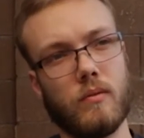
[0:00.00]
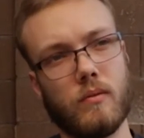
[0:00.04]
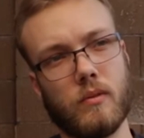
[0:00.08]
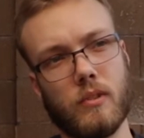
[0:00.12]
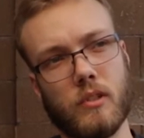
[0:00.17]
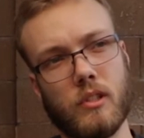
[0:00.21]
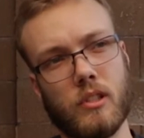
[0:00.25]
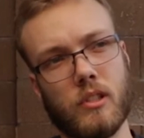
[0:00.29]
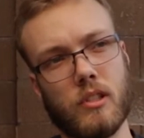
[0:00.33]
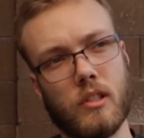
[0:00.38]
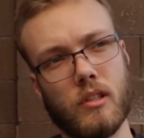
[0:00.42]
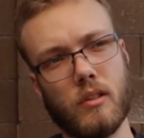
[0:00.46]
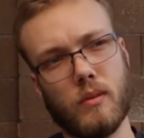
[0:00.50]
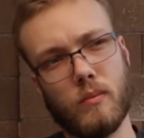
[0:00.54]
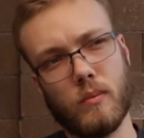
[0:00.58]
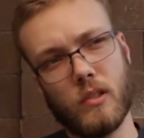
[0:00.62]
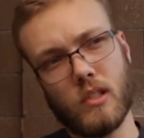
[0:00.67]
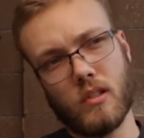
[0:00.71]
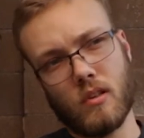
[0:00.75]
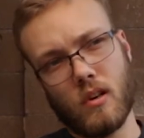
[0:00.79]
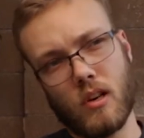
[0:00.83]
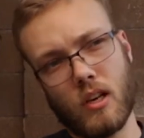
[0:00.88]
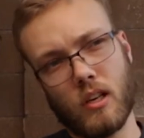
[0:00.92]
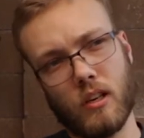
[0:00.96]

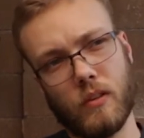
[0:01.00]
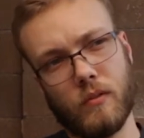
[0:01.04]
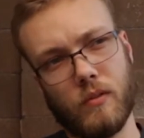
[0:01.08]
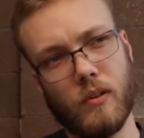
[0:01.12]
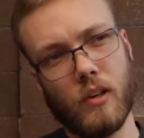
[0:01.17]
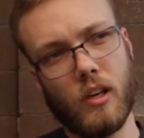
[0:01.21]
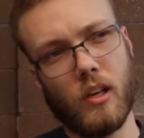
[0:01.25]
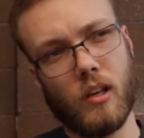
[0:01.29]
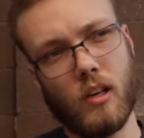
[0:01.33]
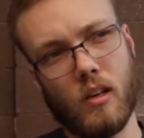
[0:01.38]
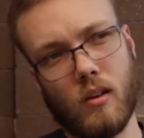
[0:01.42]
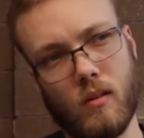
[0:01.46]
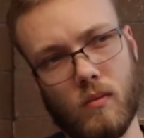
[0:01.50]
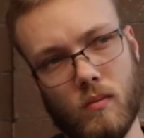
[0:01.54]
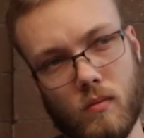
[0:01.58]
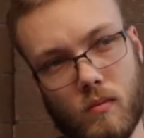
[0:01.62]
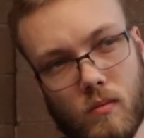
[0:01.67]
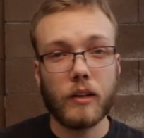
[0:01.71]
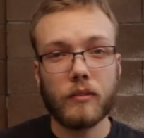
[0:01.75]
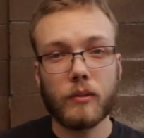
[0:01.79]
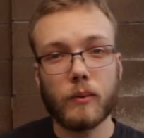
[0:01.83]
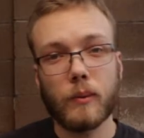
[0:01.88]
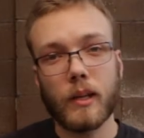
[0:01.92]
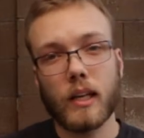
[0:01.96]
cinematography. I've
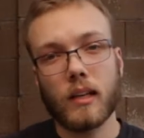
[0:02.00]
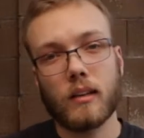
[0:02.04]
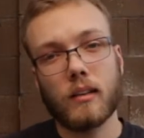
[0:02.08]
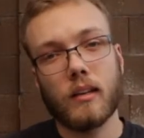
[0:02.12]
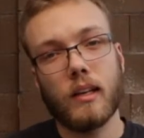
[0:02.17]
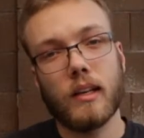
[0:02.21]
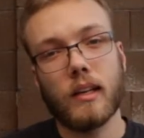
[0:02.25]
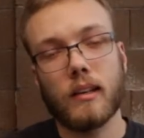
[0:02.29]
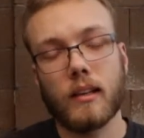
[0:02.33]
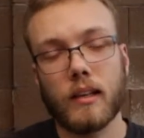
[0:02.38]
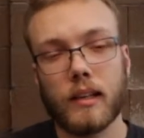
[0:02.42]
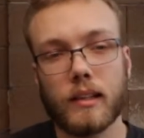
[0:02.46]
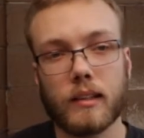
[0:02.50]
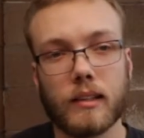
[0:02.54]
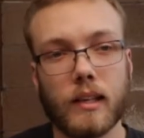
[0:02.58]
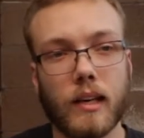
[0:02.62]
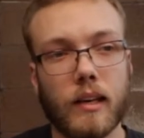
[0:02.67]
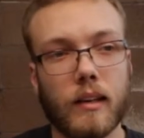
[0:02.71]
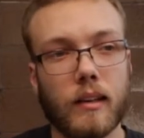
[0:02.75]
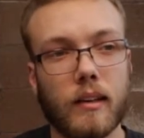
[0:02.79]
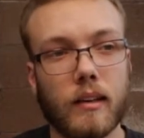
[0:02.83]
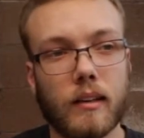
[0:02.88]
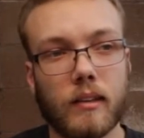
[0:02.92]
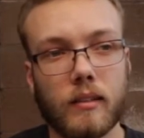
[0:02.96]
never met a client like
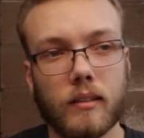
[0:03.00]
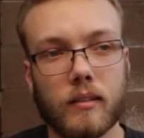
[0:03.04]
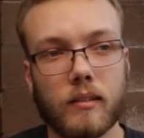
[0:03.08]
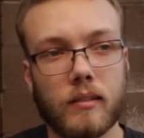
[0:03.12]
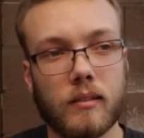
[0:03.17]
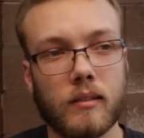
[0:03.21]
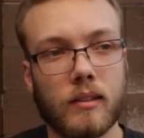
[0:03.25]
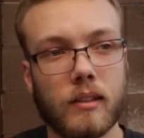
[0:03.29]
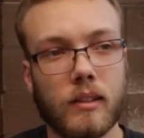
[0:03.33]
that, and